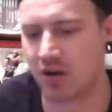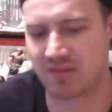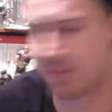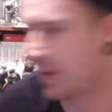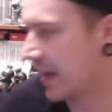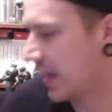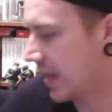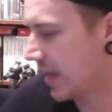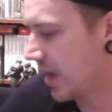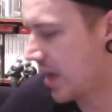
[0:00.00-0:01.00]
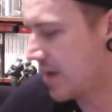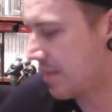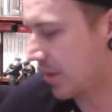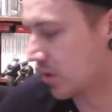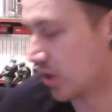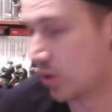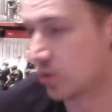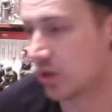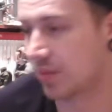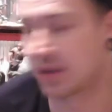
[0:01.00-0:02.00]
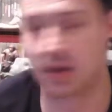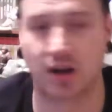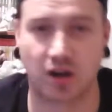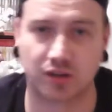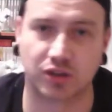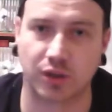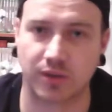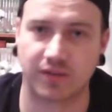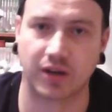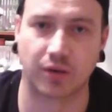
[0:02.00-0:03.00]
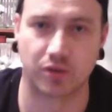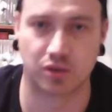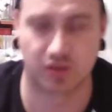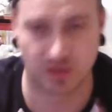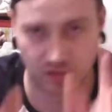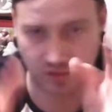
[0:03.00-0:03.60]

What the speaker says: I've been playing it because I also picked up, I can't show you in the video because